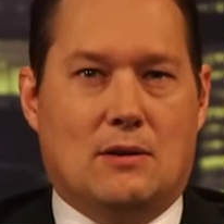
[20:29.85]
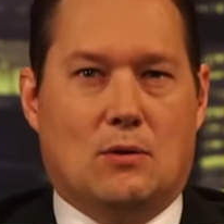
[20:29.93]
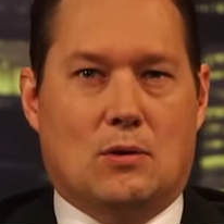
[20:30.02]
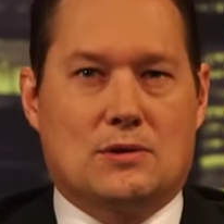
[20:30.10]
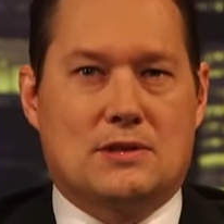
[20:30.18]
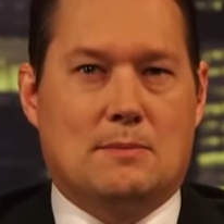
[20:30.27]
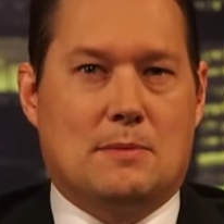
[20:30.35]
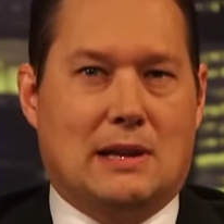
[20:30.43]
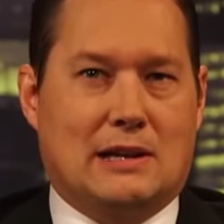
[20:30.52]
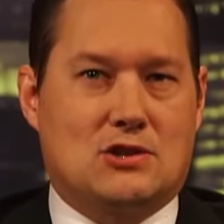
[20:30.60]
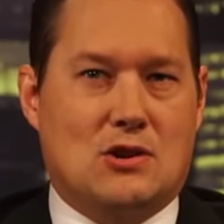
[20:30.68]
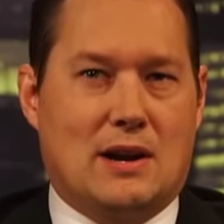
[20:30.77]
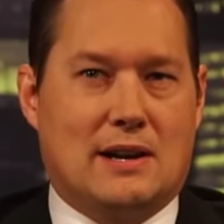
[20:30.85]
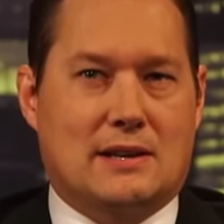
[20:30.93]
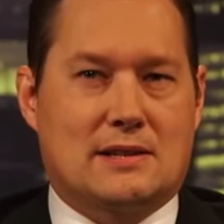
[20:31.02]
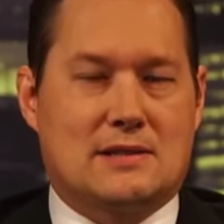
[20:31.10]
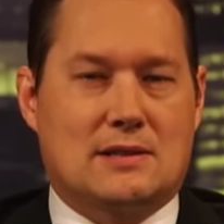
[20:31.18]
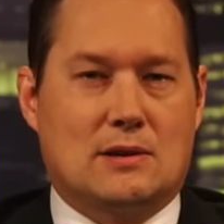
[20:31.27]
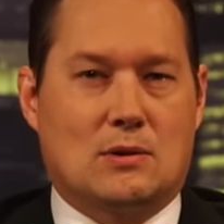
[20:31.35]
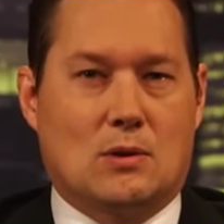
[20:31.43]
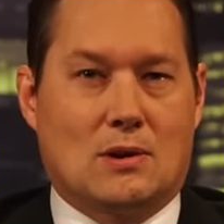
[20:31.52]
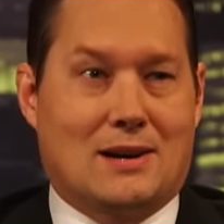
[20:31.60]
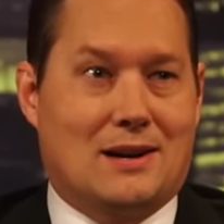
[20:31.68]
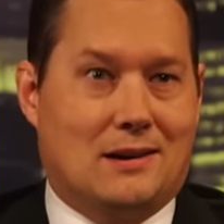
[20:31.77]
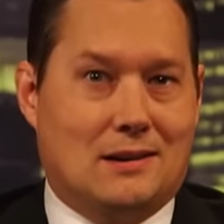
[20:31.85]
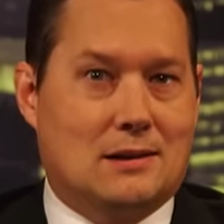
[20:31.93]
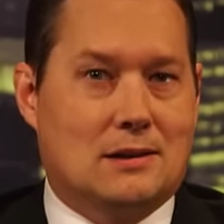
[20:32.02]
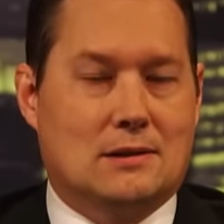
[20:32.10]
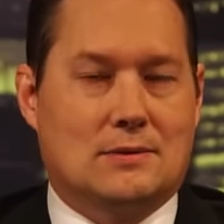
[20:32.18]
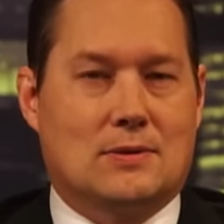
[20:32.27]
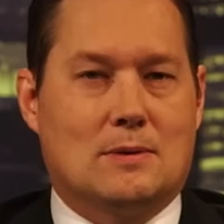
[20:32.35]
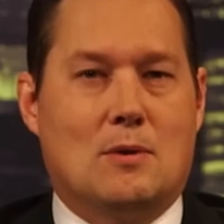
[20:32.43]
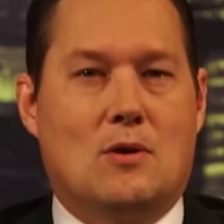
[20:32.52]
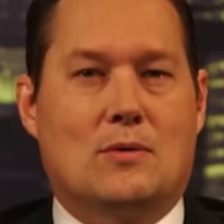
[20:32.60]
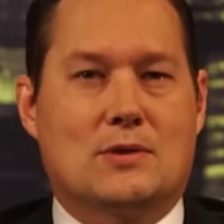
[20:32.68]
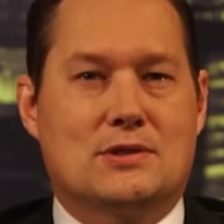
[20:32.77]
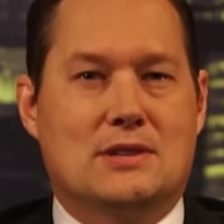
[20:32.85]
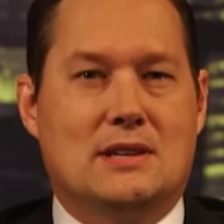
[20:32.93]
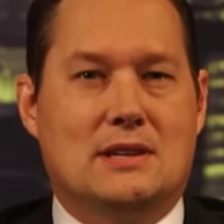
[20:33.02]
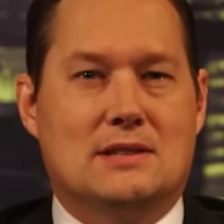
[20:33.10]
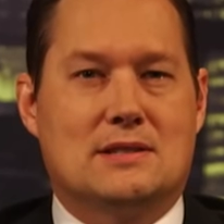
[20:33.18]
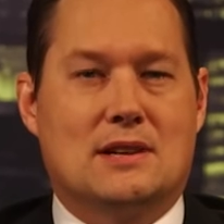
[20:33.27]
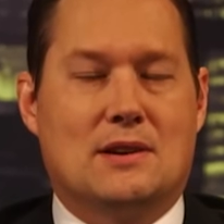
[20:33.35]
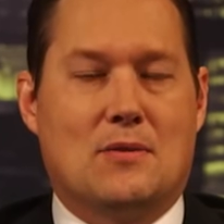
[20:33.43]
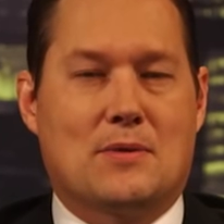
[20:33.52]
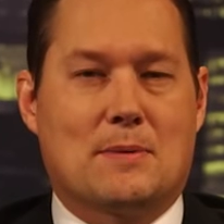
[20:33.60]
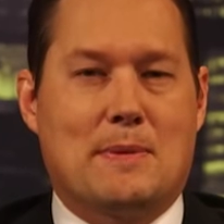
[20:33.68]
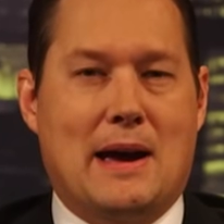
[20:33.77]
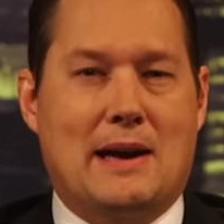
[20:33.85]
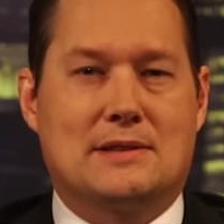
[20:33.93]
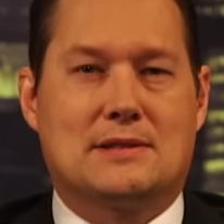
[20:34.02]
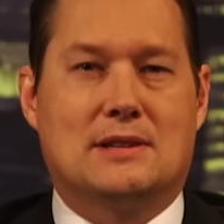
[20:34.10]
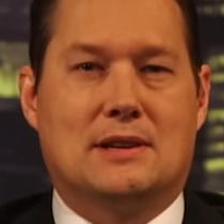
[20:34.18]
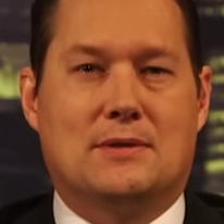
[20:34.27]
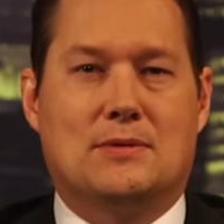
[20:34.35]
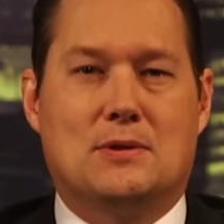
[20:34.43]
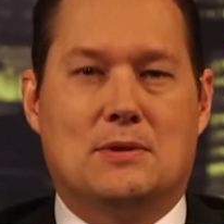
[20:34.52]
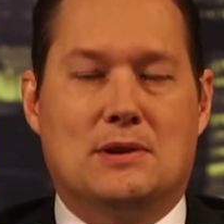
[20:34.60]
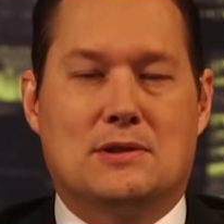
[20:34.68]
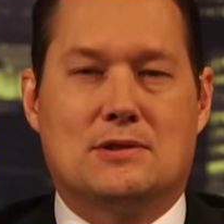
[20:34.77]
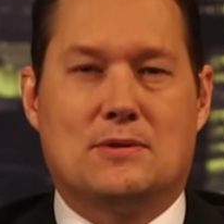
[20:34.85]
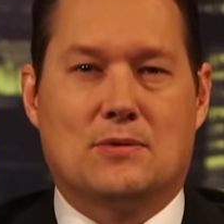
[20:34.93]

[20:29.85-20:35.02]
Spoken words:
or some electronics or a car from overseas over the past few years,